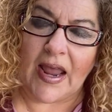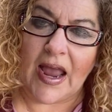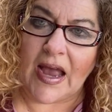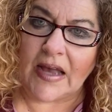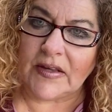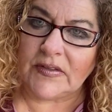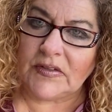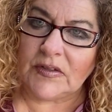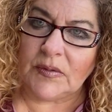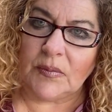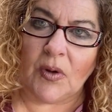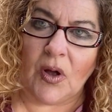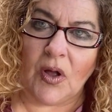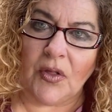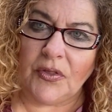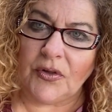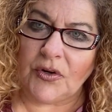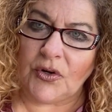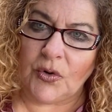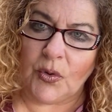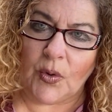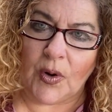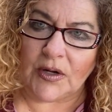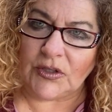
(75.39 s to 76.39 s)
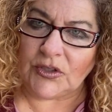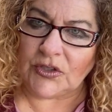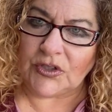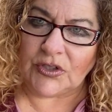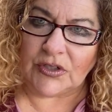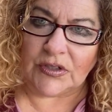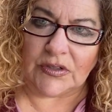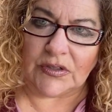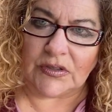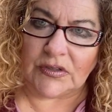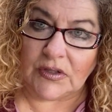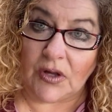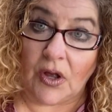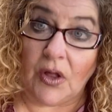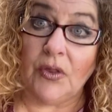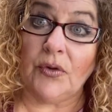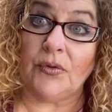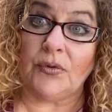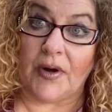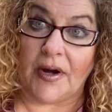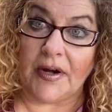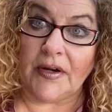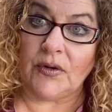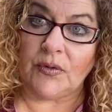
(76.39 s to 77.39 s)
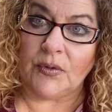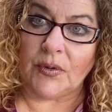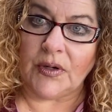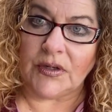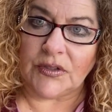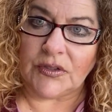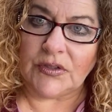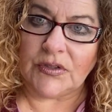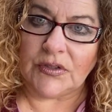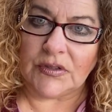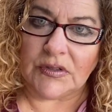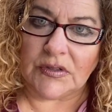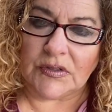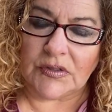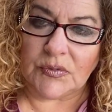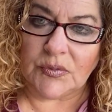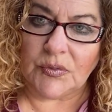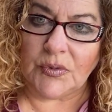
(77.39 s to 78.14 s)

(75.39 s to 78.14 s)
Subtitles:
asked him all the questions, all the right questions.